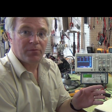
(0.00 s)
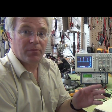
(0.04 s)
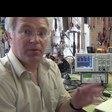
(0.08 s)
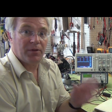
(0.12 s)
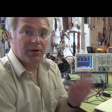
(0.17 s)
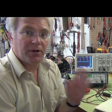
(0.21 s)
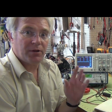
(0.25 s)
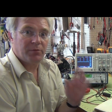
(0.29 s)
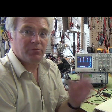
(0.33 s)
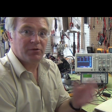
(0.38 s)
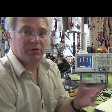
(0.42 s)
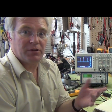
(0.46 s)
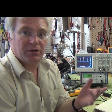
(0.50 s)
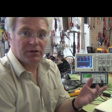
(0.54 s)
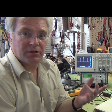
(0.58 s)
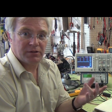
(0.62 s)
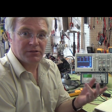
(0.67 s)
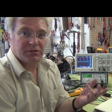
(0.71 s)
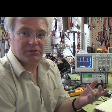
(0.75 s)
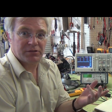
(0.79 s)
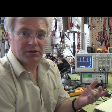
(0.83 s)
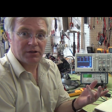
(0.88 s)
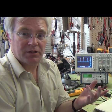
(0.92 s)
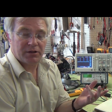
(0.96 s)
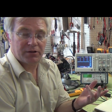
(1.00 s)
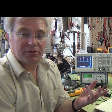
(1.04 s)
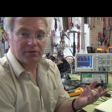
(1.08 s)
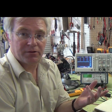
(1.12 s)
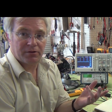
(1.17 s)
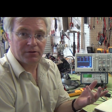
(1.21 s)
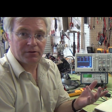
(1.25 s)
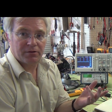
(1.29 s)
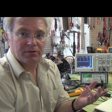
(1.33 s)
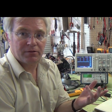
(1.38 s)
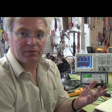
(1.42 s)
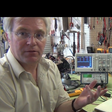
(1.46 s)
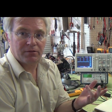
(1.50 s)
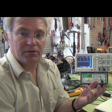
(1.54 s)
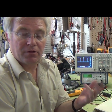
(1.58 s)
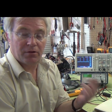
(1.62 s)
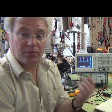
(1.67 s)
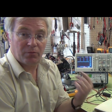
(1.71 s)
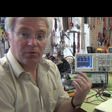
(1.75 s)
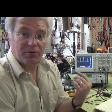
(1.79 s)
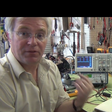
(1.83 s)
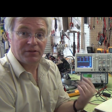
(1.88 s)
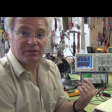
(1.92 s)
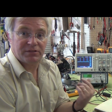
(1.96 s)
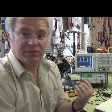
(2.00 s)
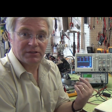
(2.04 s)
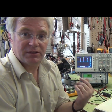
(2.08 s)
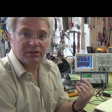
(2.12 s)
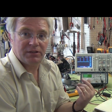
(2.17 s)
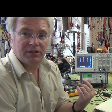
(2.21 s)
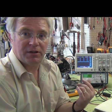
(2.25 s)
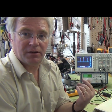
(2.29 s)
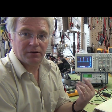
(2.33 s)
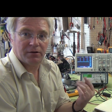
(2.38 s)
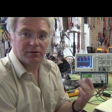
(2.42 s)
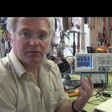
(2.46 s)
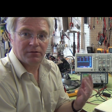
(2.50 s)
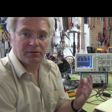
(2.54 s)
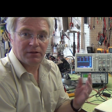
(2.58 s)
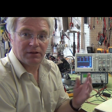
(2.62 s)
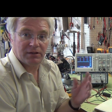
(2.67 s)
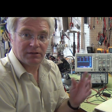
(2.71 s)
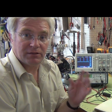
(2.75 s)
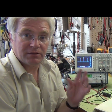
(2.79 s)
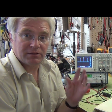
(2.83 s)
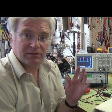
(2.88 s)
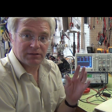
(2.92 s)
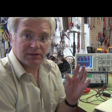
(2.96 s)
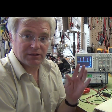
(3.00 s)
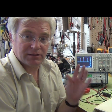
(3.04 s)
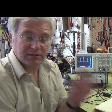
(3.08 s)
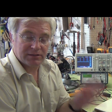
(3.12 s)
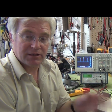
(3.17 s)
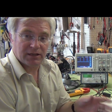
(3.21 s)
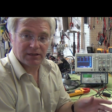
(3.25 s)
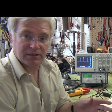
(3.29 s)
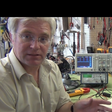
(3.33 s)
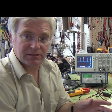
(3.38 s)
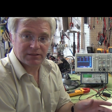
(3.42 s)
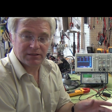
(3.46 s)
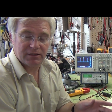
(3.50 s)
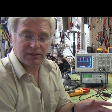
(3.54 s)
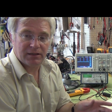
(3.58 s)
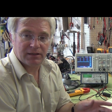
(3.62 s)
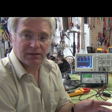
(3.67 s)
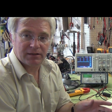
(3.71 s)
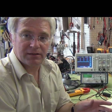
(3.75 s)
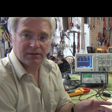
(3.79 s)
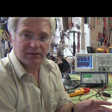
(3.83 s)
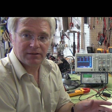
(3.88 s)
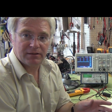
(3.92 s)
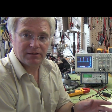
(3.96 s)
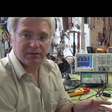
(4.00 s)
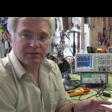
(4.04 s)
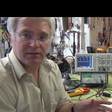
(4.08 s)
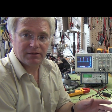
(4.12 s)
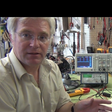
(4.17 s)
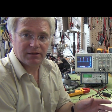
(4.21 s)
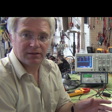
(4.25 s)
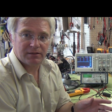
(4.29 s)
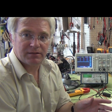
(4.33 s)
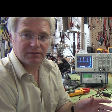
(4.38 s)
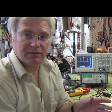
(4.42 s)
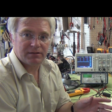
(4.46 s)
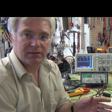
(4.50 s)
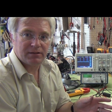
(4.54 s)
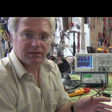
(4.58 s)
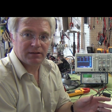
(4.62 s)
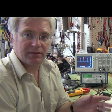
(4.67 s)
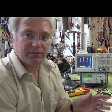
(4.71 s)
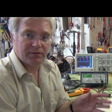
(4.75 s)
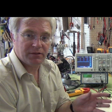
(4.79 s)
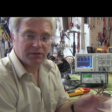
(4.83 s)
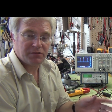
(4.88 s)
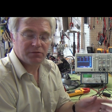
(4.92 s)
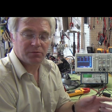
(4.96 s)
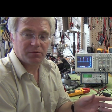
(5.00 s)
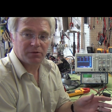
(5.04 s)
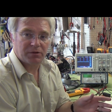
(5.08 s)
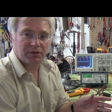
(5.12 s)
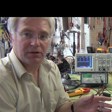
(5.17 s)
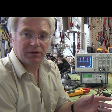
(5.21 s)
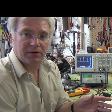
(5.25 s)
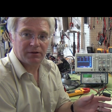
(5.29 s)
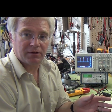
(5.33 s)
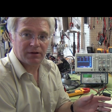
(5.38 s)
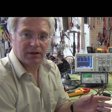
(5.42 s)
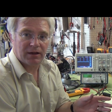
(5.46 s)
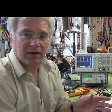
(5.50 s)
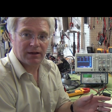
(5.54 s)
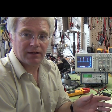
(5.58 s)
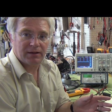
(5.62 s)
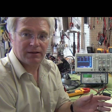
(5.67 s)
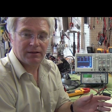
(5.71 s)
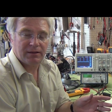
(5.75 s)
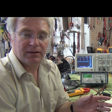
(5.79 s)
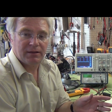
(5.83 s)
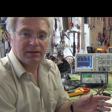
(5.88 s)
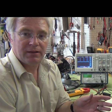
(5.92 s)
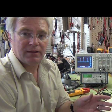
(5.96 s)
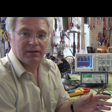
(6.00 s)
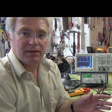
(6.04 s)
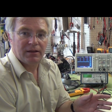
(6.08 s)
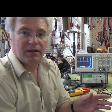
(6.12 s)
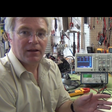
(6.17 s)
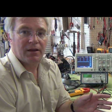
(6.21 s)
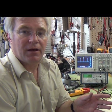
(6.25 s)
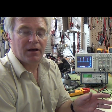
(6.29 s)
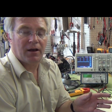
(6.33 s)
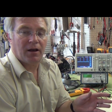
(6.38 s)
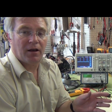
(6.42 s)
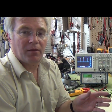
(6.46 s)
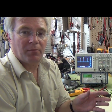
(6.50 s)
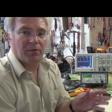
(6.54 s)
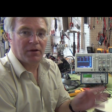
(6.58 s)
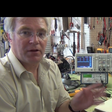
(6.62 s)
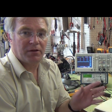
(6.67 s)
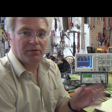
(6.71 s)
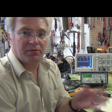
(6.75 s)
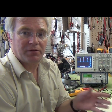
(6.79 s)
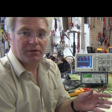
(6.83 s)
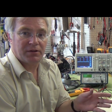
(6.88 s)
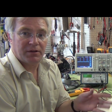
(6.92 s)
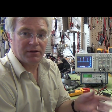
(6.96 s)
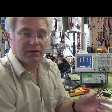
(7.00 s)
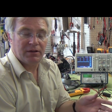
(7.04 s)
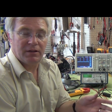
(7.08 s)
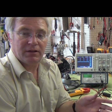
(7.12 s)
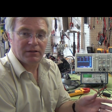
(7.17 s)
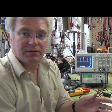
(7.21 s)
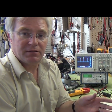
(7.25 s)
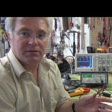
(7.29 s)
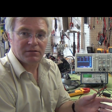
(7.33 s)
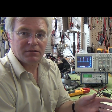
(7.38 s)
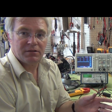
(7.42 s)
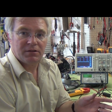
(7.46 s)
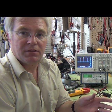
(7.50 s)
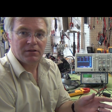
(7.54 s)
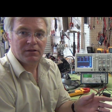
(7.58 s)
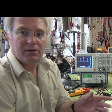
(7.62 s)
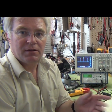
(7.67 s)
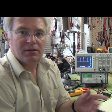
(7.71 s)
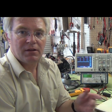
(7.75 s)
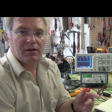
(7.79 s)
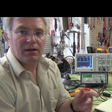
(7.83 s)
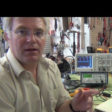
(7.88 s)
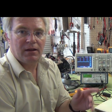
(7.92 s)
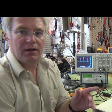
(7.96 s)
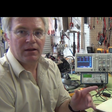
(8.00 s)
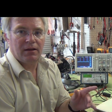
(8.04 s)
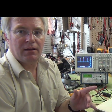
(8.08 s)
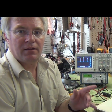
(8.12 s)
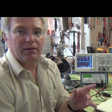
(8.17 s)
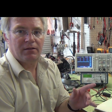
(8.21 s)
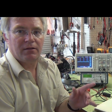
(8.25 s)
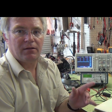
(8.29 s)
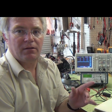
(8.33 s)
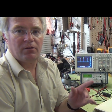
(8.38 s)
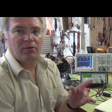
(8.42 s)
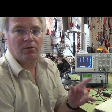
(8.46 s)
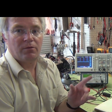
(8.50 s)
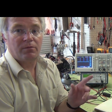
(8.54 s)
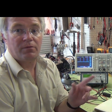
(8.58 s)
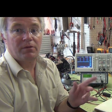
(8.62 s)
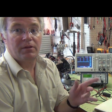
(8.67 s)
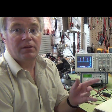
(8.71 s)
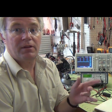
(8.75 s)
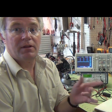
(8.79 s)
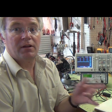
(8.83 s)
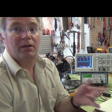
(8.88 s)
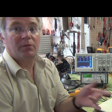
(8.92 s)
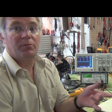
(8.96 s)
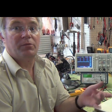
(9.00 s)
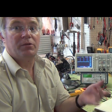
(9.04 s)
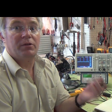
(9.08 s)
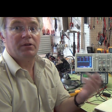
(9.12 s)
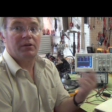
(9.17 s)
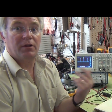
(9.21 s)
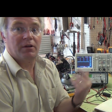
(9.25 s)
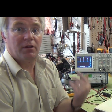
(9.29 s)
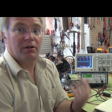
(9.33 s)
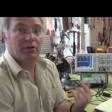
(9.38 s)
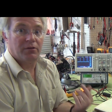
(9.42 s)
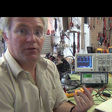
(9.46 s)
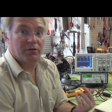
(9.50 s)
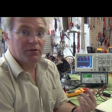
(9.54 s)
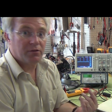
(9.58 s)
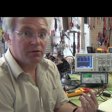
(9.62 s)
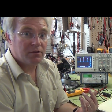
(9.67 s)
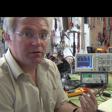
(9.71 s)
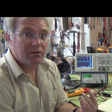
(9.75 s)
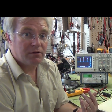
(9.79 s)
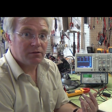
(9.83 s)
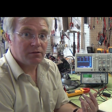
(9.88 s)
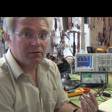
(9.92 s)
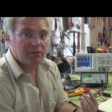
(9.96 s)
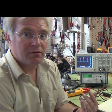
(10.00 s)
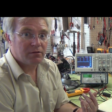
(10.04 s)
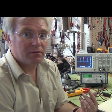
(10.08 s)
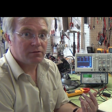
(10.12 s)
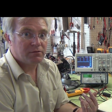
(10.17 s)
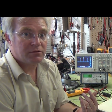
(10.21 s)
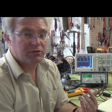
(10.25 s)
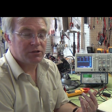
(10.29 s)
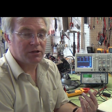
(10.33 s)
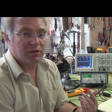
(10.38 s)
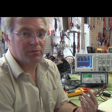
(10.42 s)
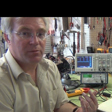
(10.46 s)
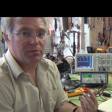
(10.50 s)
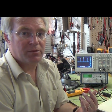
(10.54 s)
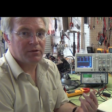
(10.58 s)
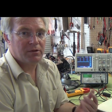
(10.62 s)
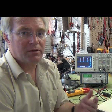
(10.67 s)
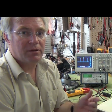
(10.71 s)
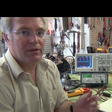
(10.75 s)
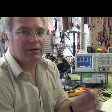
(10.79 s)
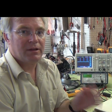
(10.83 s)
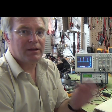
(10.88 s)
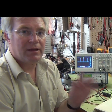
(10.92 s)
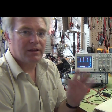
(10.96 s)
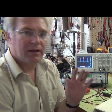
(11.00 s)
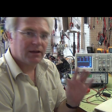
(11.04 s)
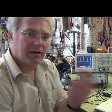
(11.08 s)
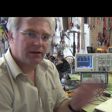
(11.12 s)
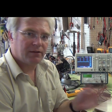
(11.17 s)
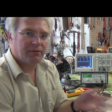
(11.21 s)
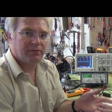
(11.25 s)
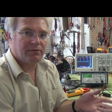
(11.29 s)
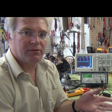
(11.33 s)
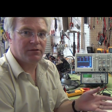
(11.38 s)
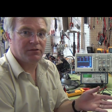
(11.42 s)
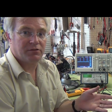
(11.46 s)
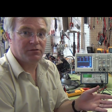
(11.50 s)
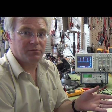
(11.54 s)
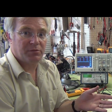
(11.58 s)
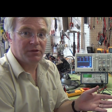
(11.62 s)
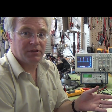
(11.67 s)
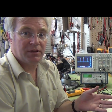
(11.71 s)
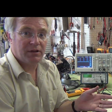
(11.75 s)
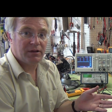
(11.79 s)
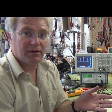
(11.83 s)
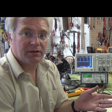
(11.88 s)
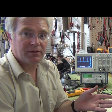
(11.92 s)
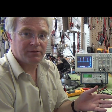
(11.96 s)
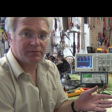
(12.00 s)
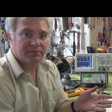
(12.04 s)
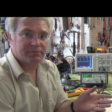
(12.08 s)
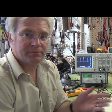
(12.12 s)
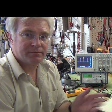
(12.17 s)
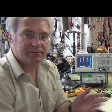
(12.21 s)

Then I'm going to unsolder the one that's in there and test it and see if it's working or not. I don't think it is. And hopefully then I'll put in another good chip, and this will be done.